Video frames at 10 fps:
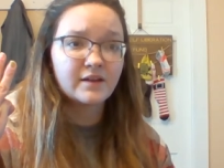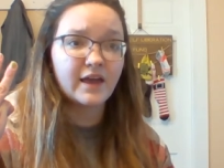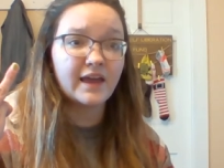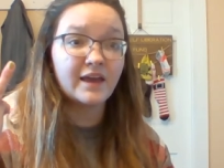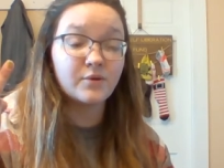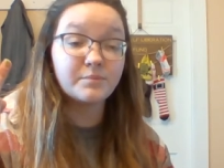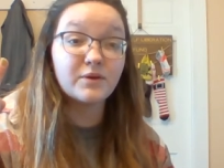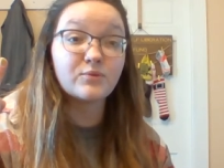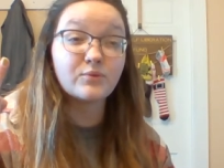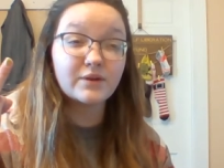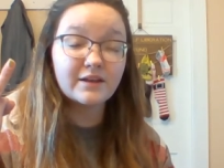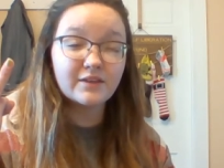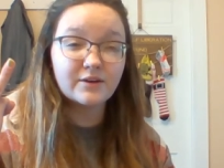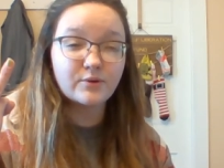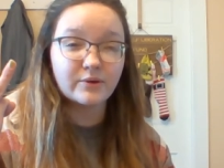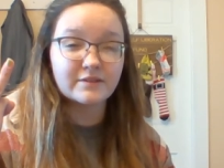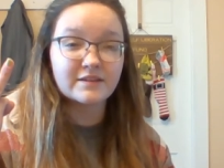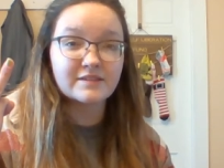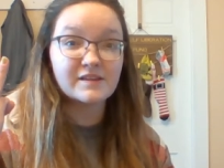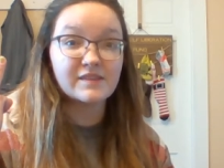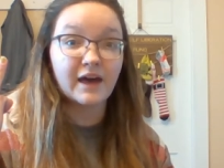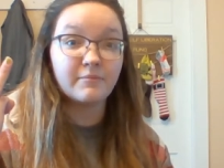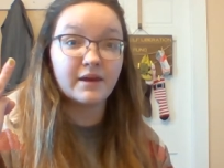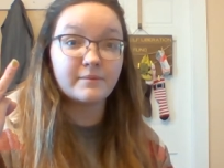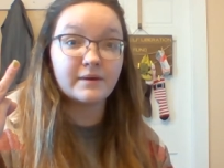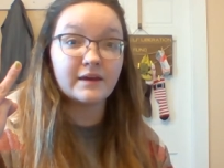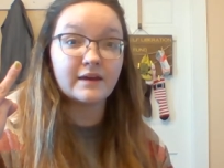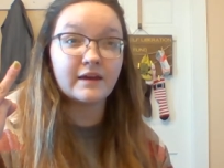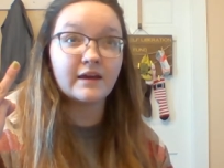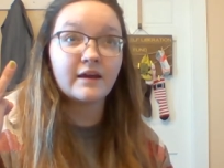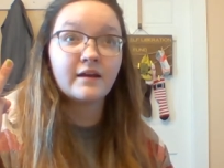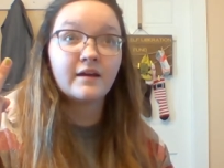Okay, it would be really cool to see that maybe